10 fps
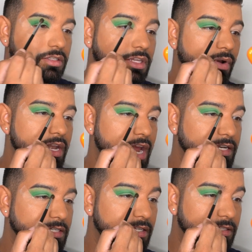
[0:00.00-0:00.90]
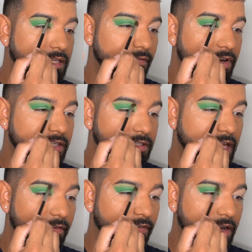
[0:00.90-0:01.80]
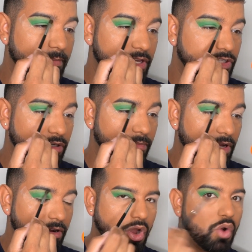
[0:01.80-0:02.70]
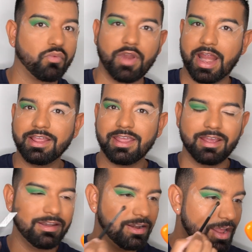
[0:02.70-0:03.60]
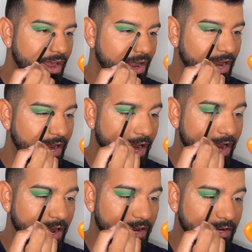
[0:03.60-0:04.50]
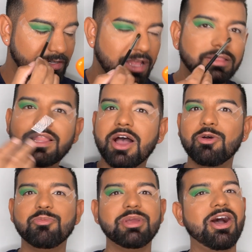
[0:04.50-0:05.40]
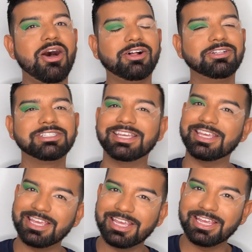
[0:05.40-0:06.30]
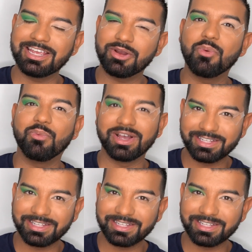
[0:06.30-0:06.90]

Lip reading: So in 1977, Mr. Milk ran again, and lo and behold, he was